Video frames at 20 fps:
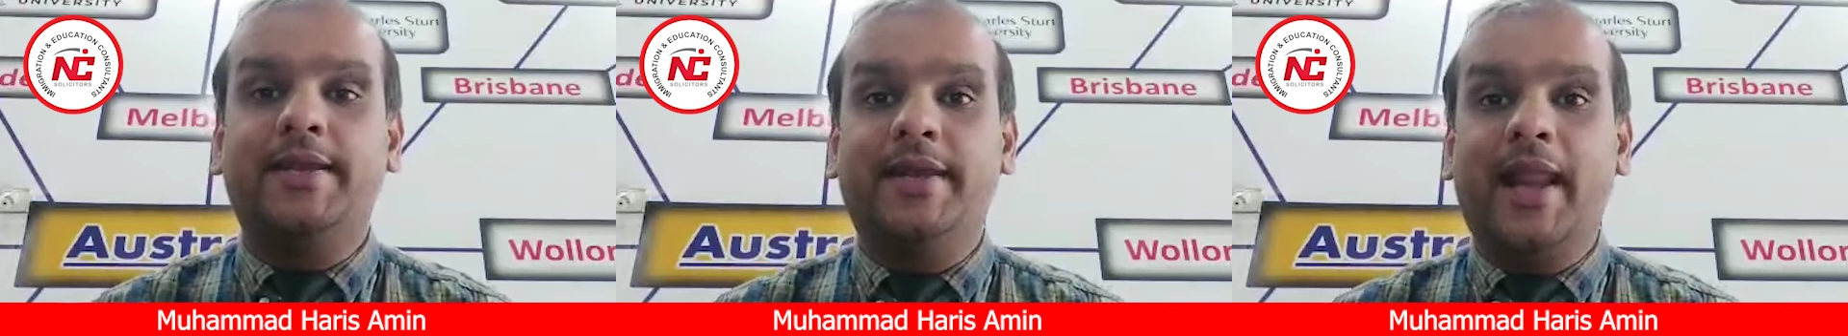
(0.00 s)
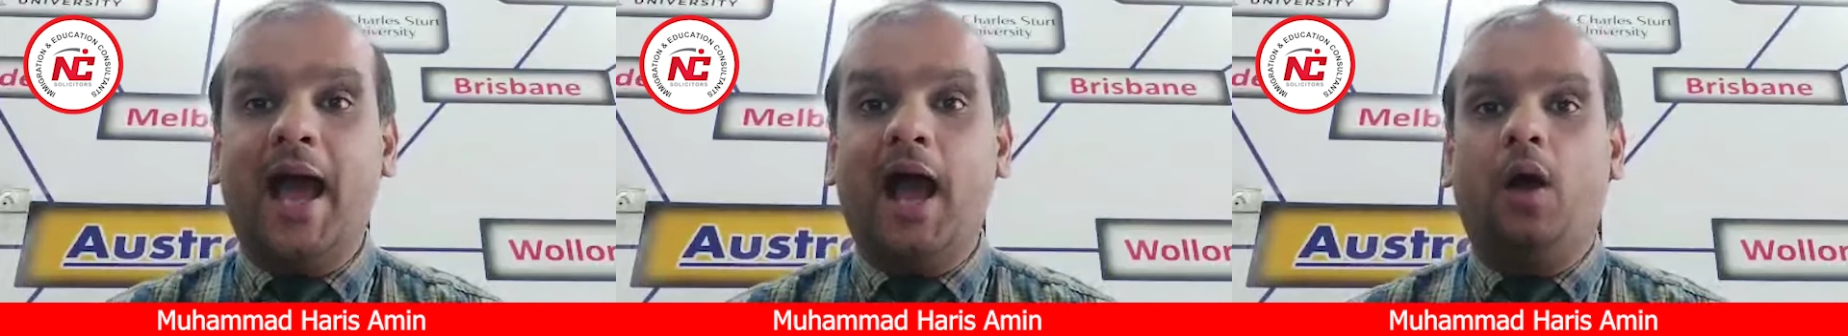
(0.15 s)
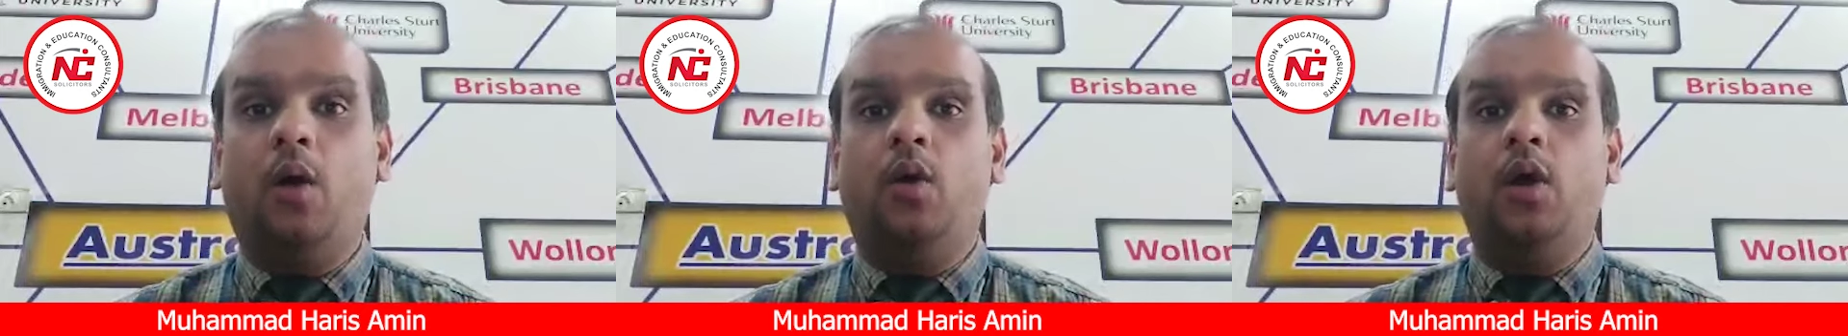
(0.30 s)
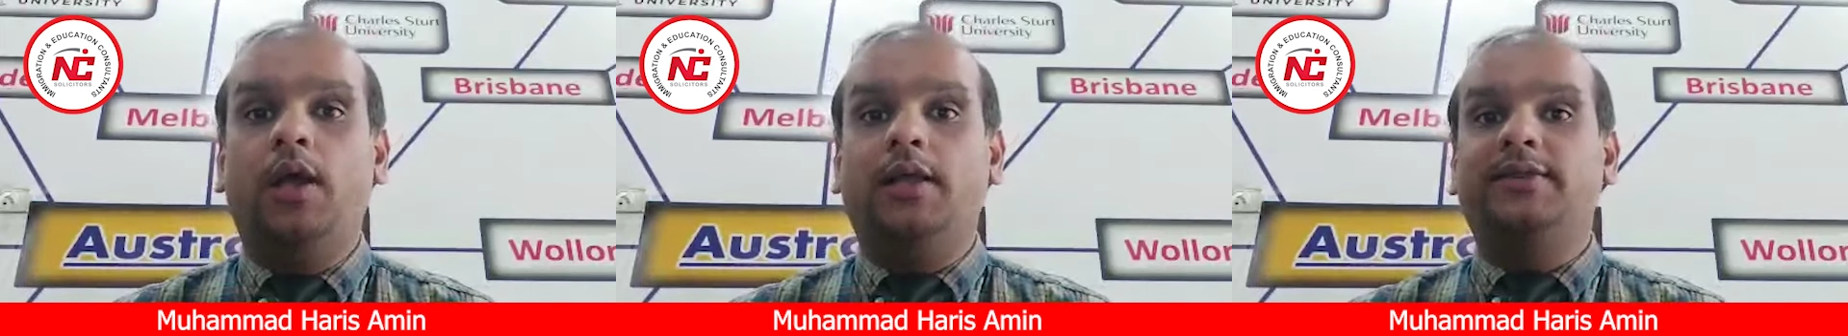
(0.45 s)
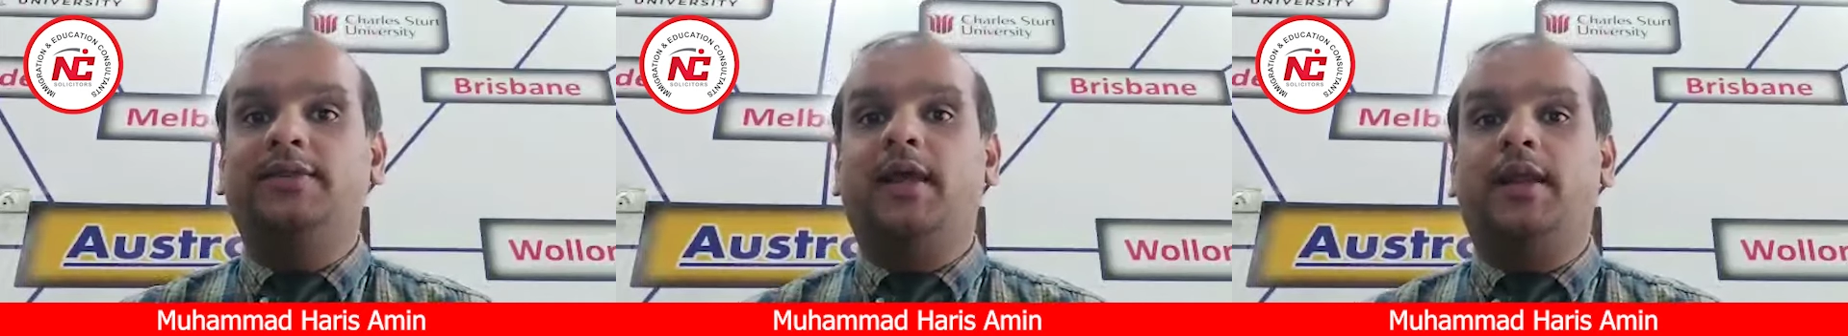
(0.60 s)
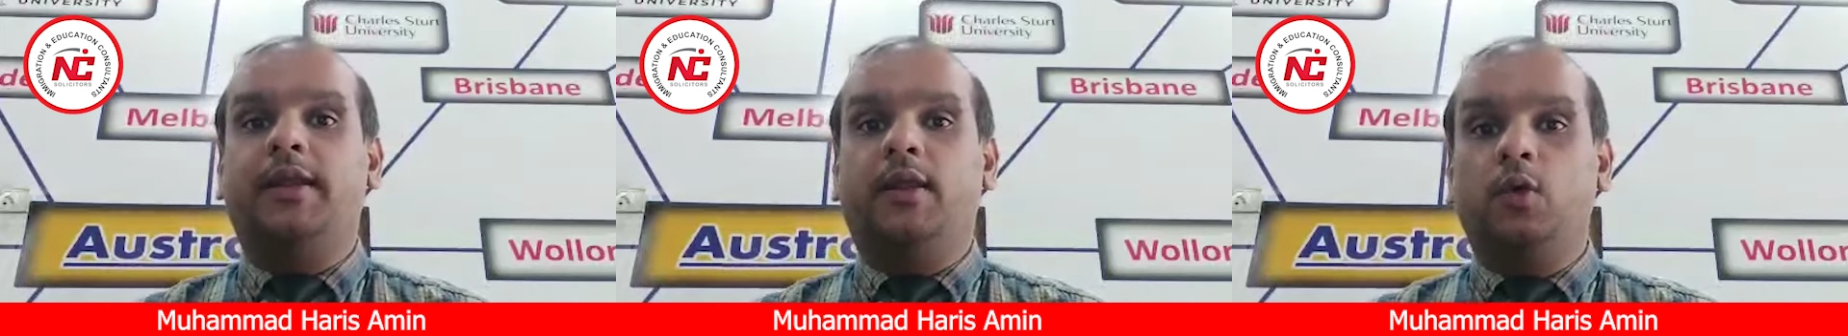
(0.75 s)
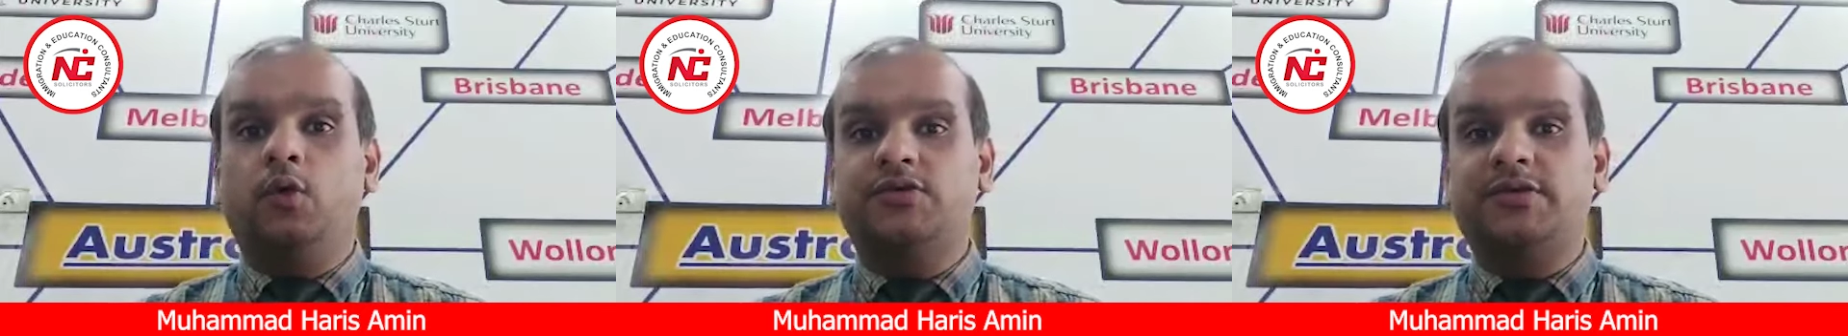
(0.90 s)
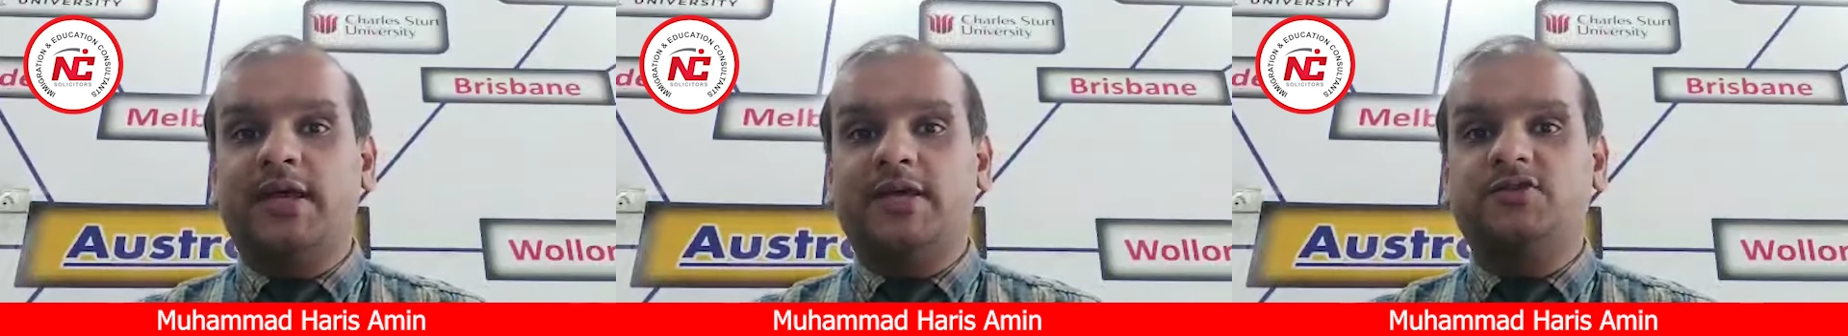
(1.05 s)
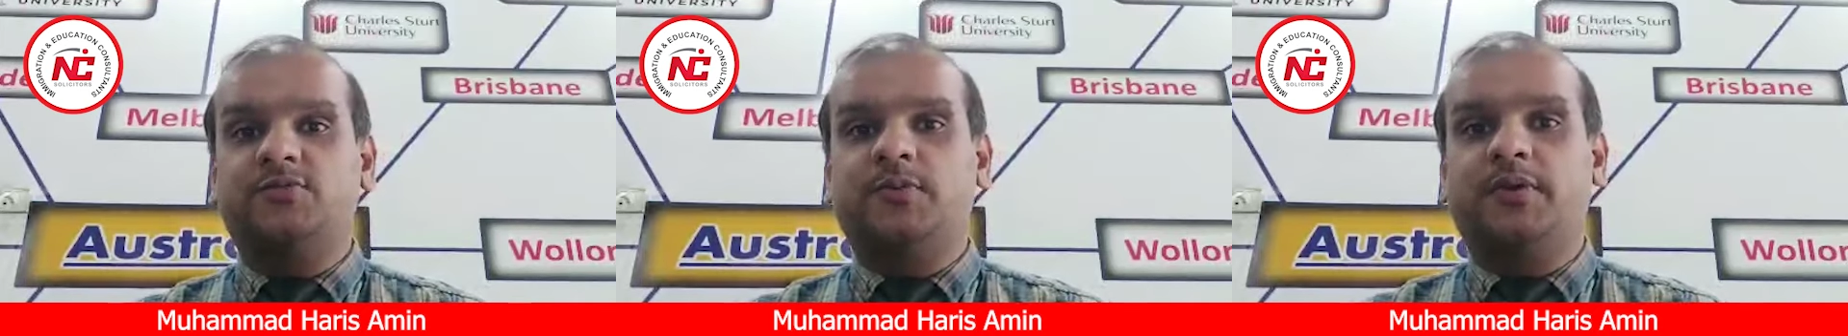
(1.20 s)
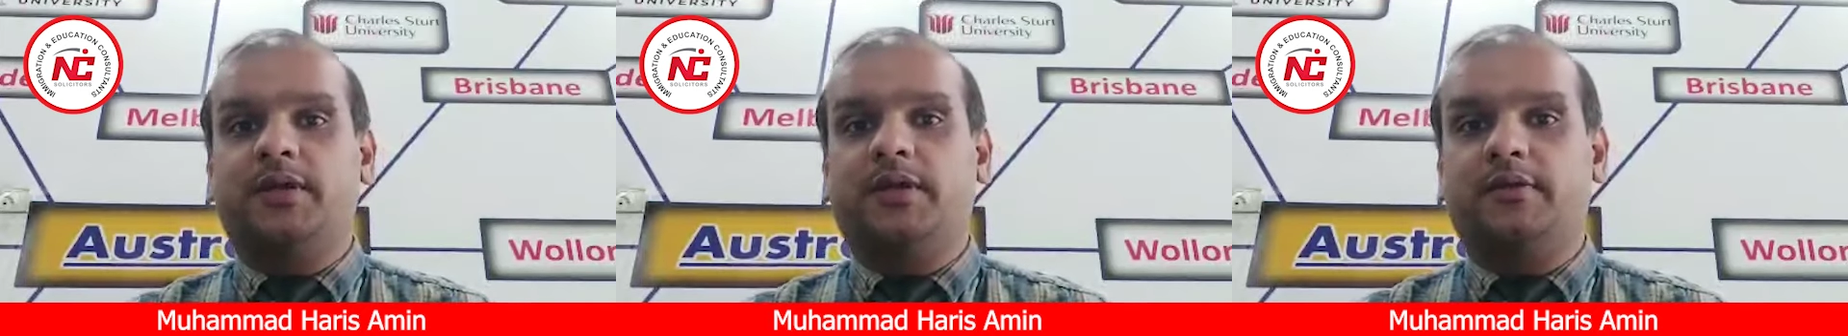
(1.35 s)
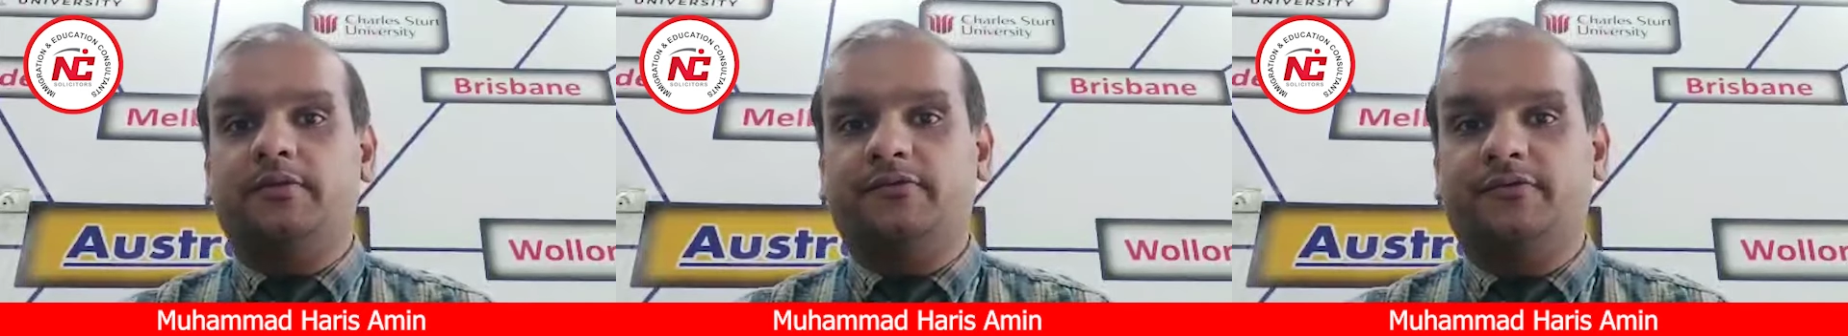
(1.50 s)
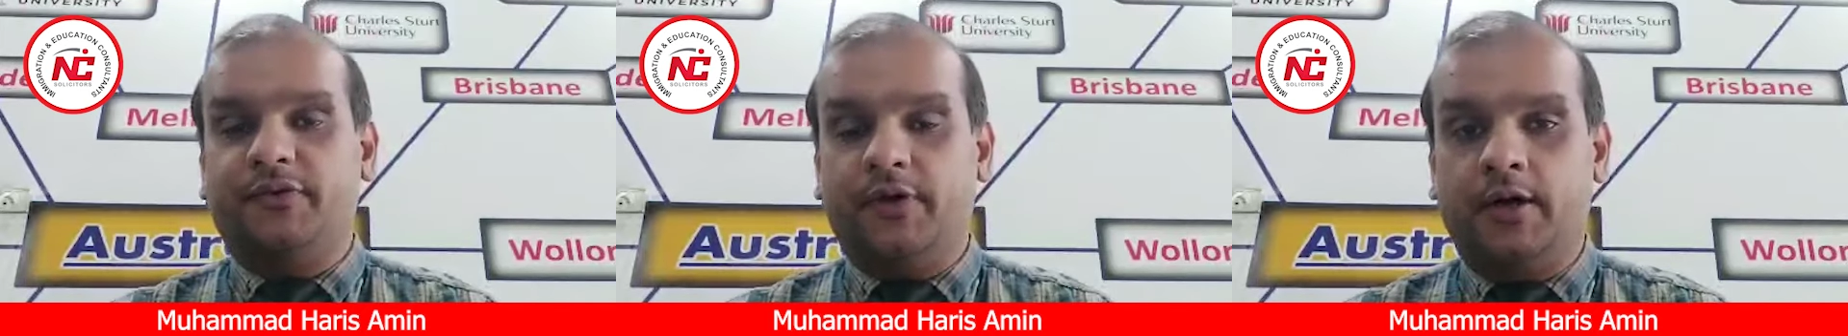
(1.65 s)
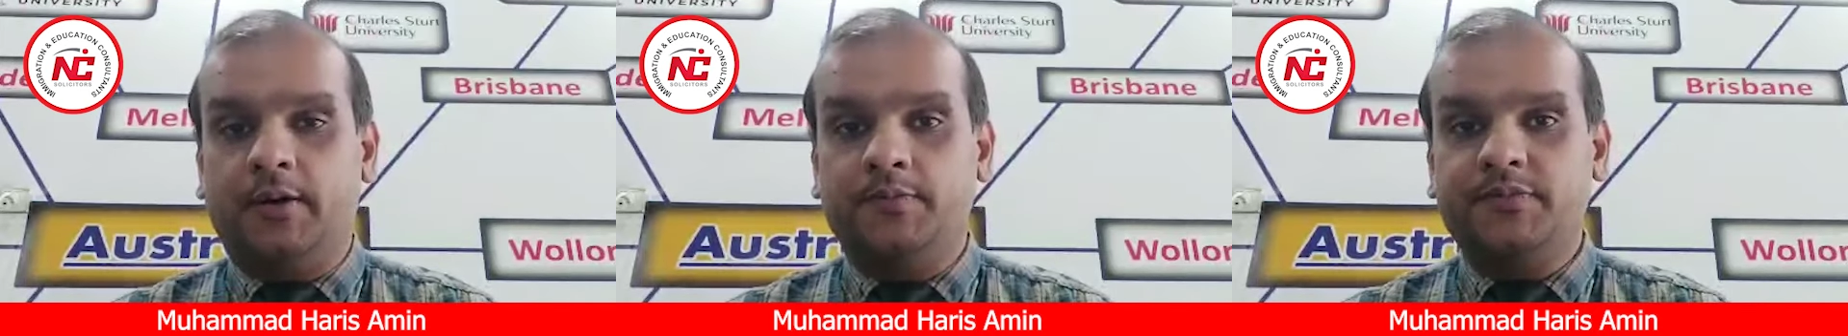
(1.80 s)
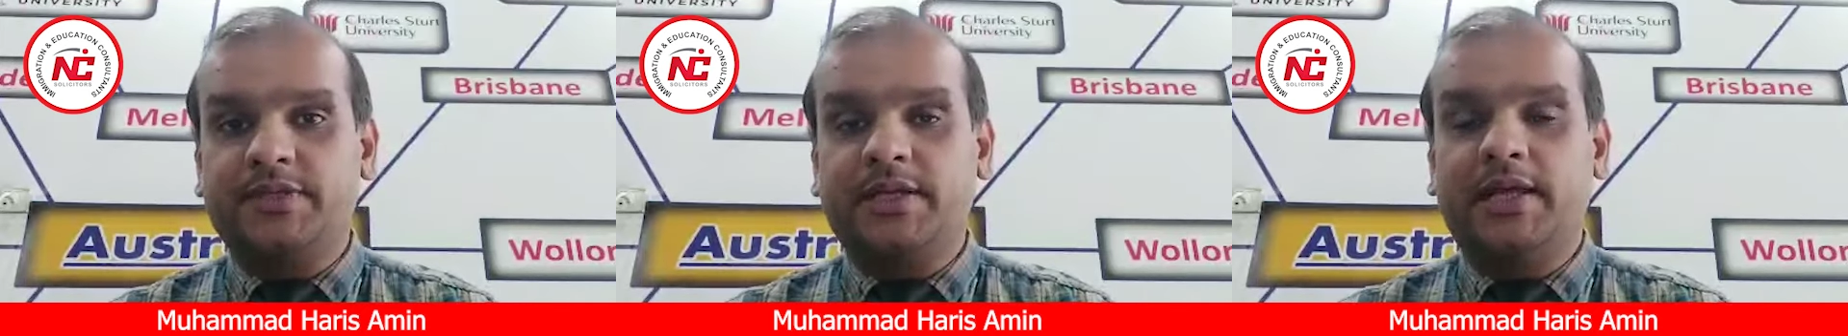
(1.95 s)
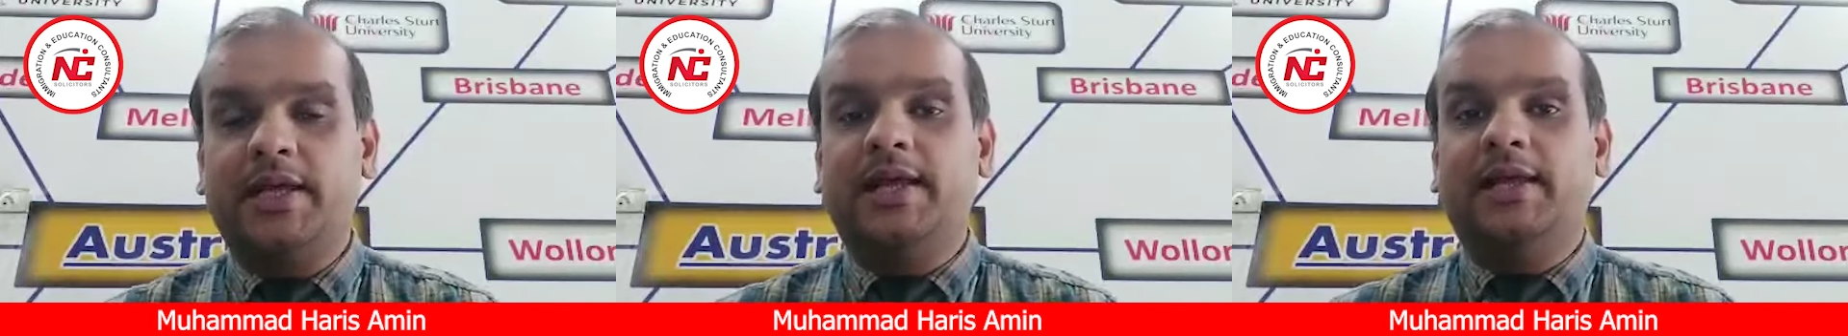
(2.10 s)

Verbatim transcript: Now, the news has been confirmed.